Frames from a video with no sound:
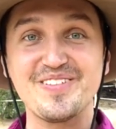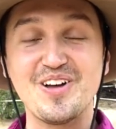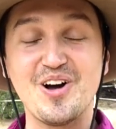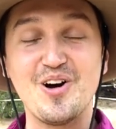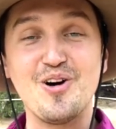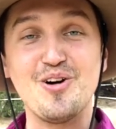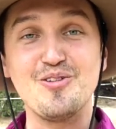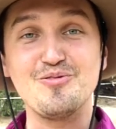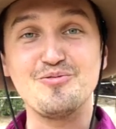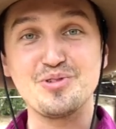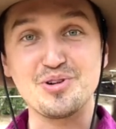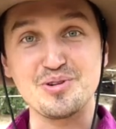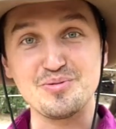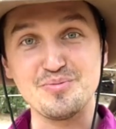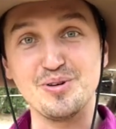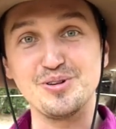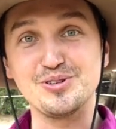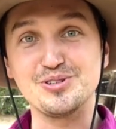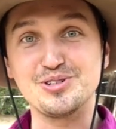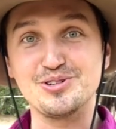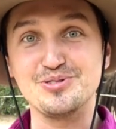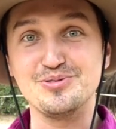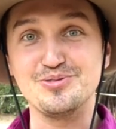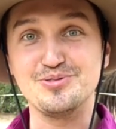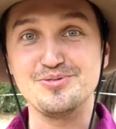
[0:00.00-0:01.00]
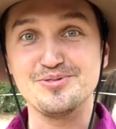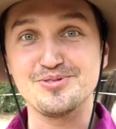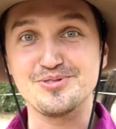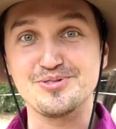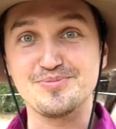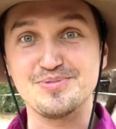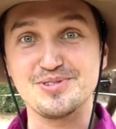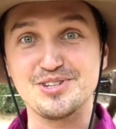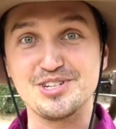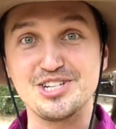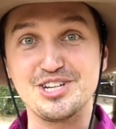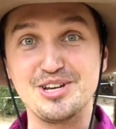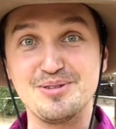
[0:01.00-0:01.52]
of what emotional
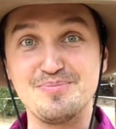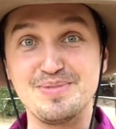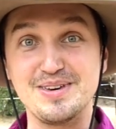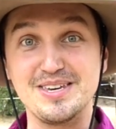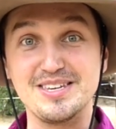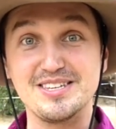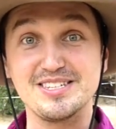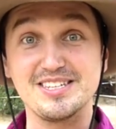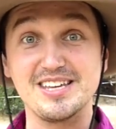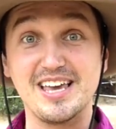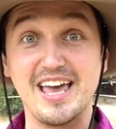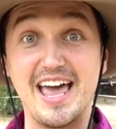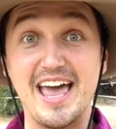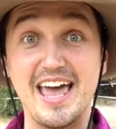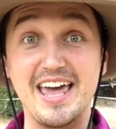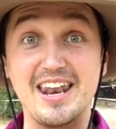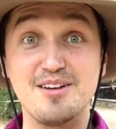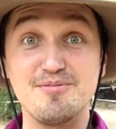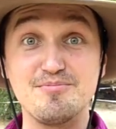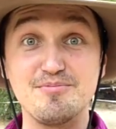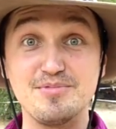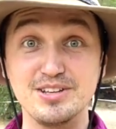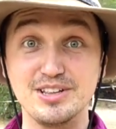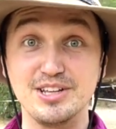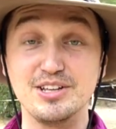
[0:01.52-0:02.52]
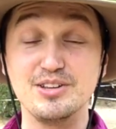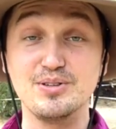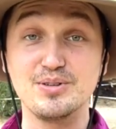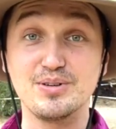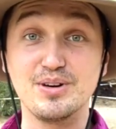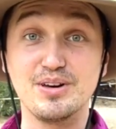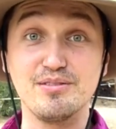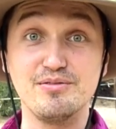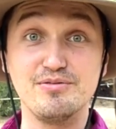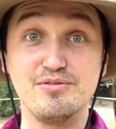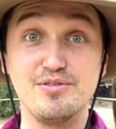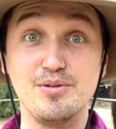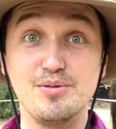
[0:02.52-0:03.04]
horsemanship is, and I'm really
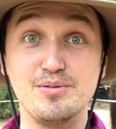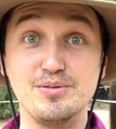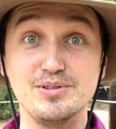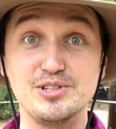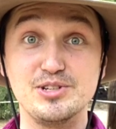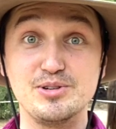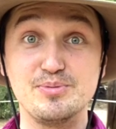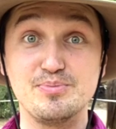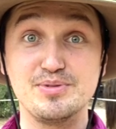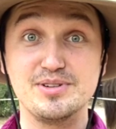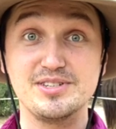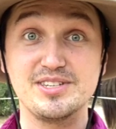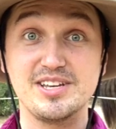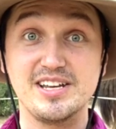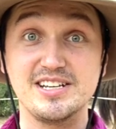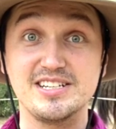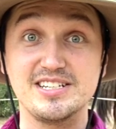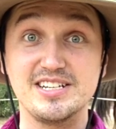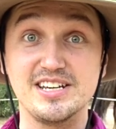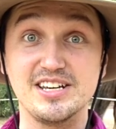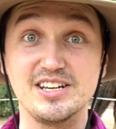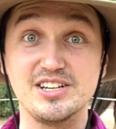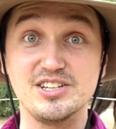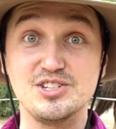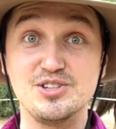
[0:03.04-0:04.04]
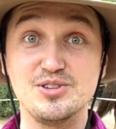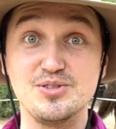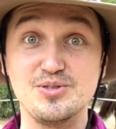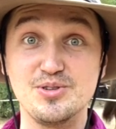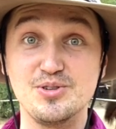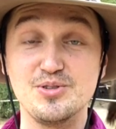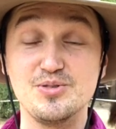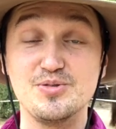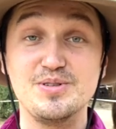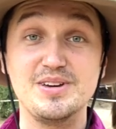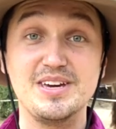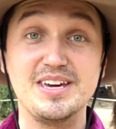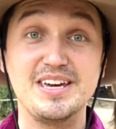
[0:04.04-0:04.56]
looking forward to presenting it to
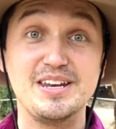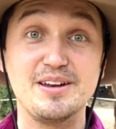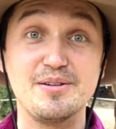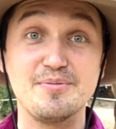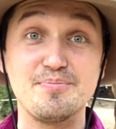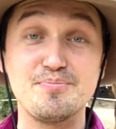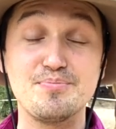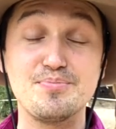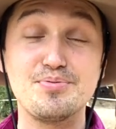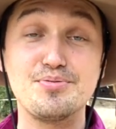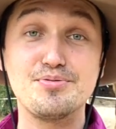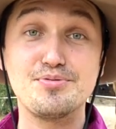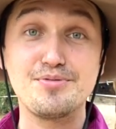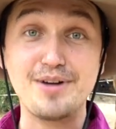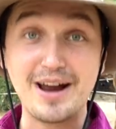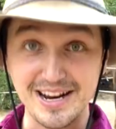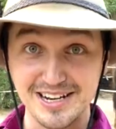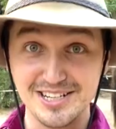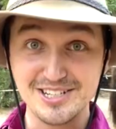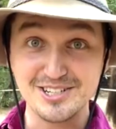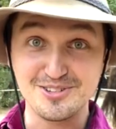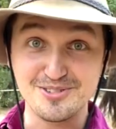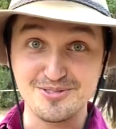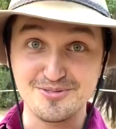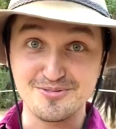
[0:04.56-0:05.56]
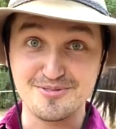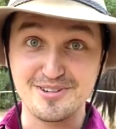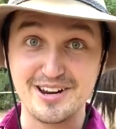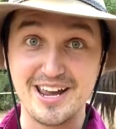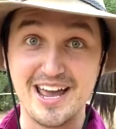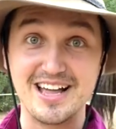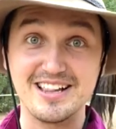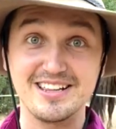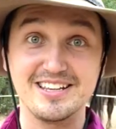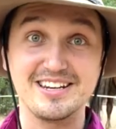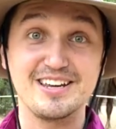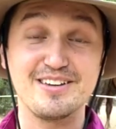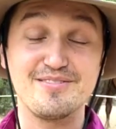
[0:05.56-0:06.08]
you in a practical
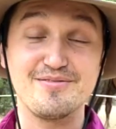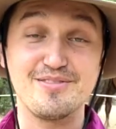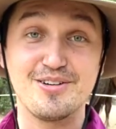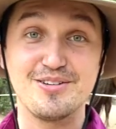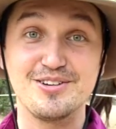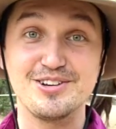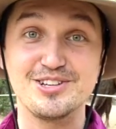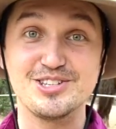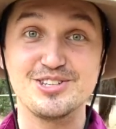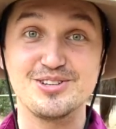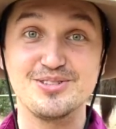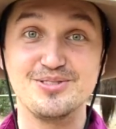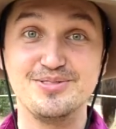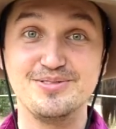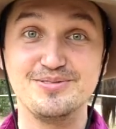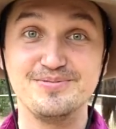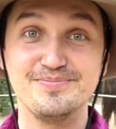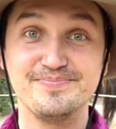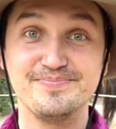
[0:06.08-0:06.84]
reality very soon.